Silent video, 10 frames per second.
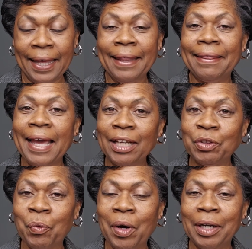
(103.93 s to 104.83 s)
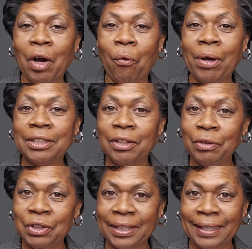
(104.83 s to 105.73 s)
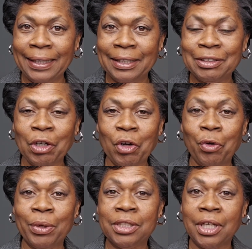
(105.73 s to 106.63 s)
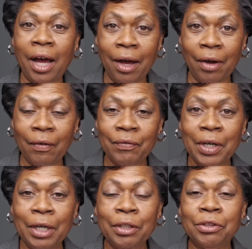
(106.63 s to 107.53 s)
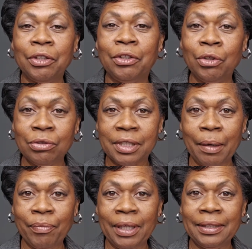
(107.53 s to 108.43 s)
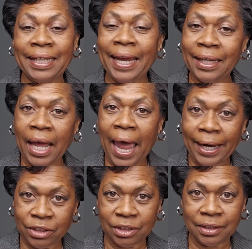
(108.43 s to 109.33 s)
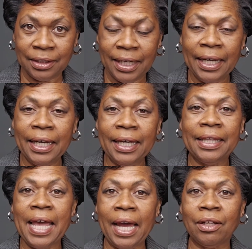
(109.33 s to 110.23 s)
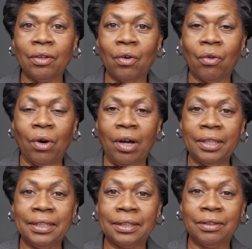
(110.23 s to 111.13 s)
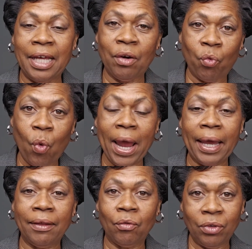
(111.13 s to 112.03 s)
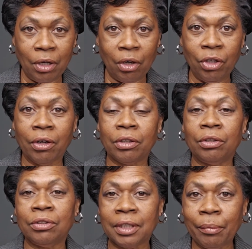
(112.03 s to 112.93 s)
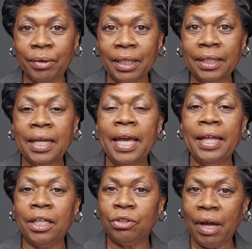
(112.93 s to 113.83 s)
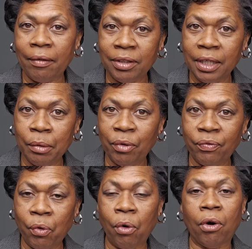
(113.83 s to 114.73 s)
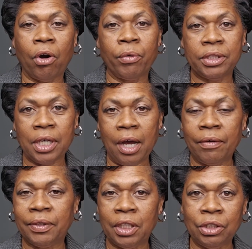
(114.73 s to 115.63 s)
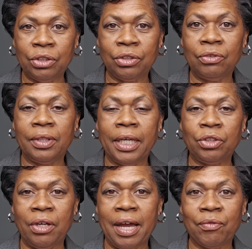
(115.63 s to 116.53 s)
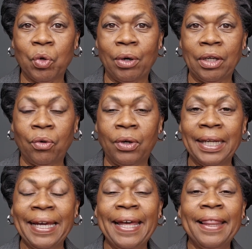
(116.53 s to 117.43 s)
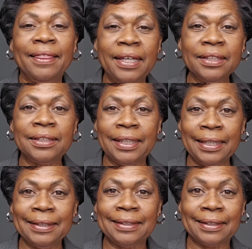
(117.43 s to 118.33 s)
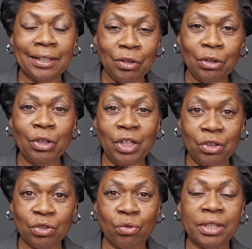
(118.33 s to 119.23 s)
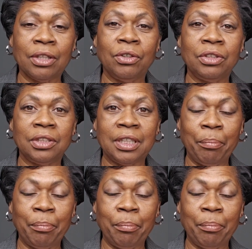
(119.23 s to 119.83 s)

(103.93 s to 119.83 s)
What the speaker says: That's what a resolution is. So you resolve to do something, take an action in that way. You're going to do something that you haven't done before or resolve an issue that you have going on. This is the New Year's resolutions that